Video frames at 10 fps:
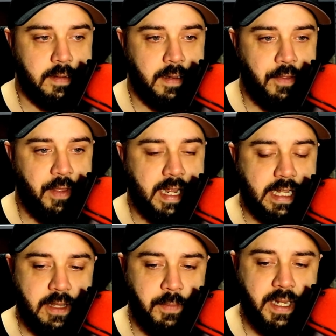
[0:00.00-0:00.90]
I think
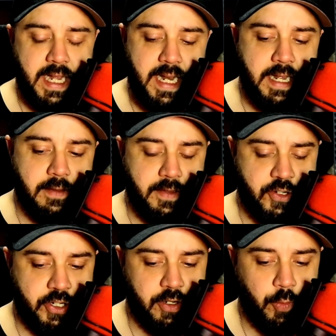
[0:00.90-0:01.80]
at the beginning of
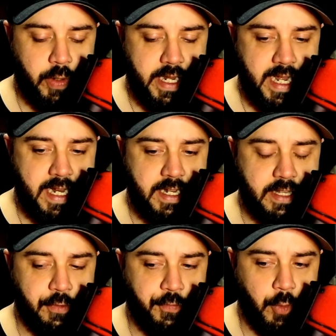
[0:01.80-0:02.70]
this year, we ended
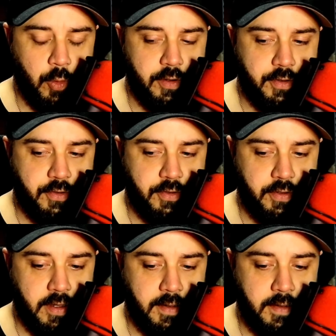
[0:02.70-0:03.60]
the forest
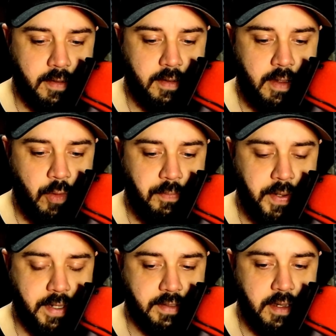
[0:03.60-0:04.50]
uh, and we
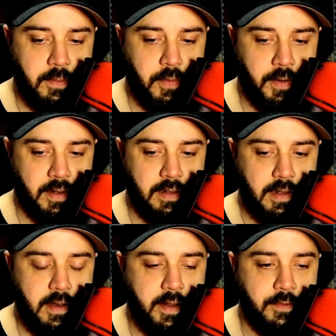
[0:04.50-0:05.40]
picked up on a
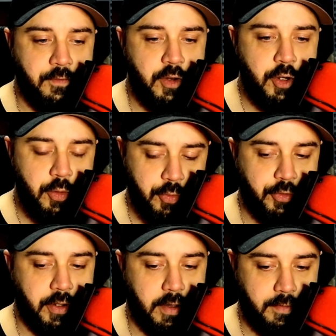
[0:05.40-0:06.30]
lot of new
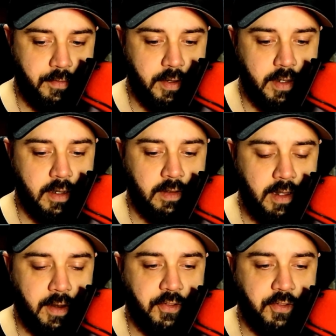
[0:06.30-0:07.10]
stuff, a lot of